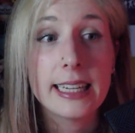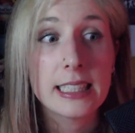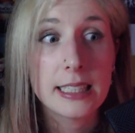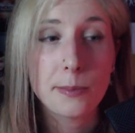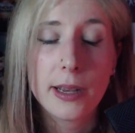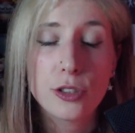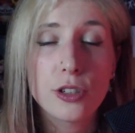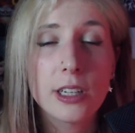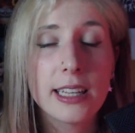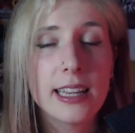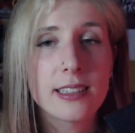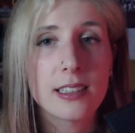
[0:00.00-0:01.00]

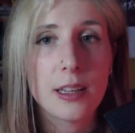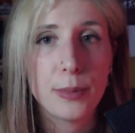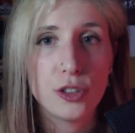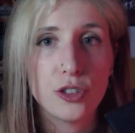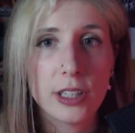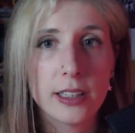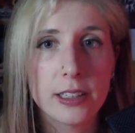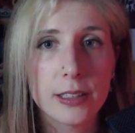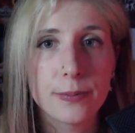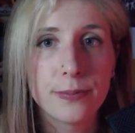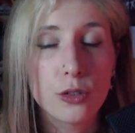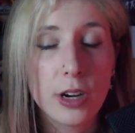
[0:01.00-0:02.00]
especially as a damage dealer.
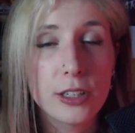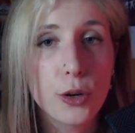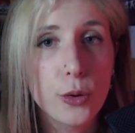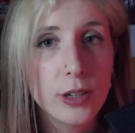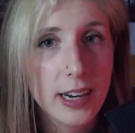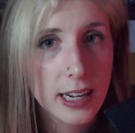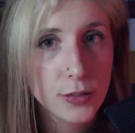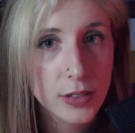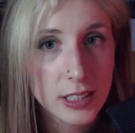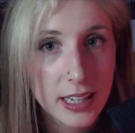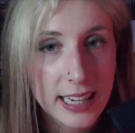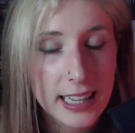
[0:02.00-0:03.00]
Try to coordinate
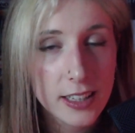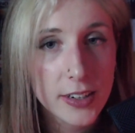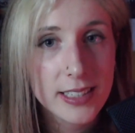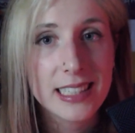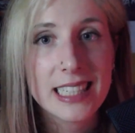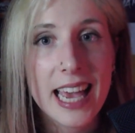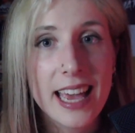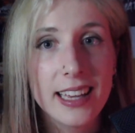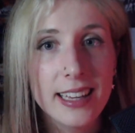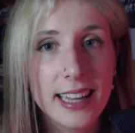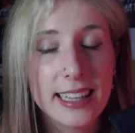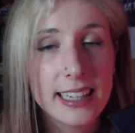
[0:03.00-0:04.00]
with the healer as a
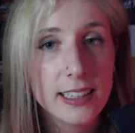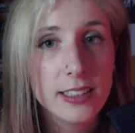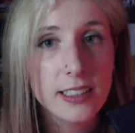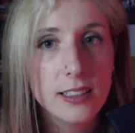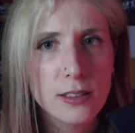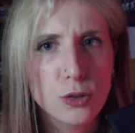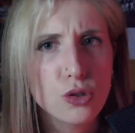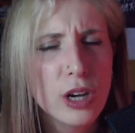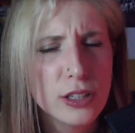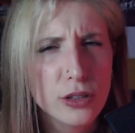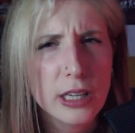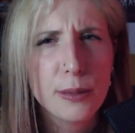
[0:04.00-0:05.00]
tank, and healers, try
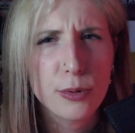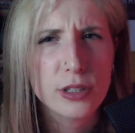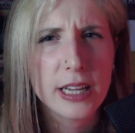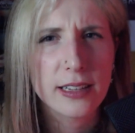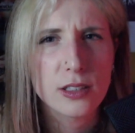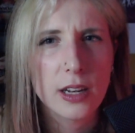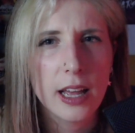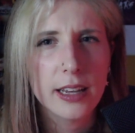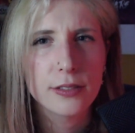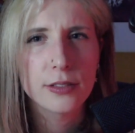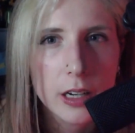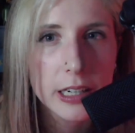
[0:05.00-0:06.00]
to keep your tanks
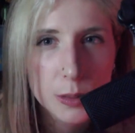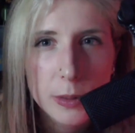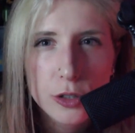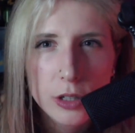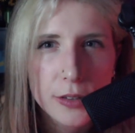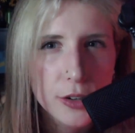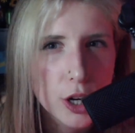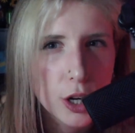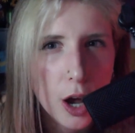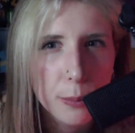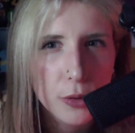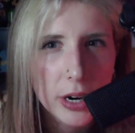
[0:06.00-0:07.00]
alive. Especially if you're a
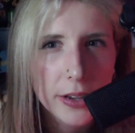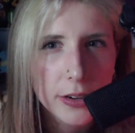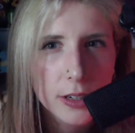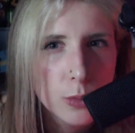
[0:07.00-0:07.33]
gunbreaker.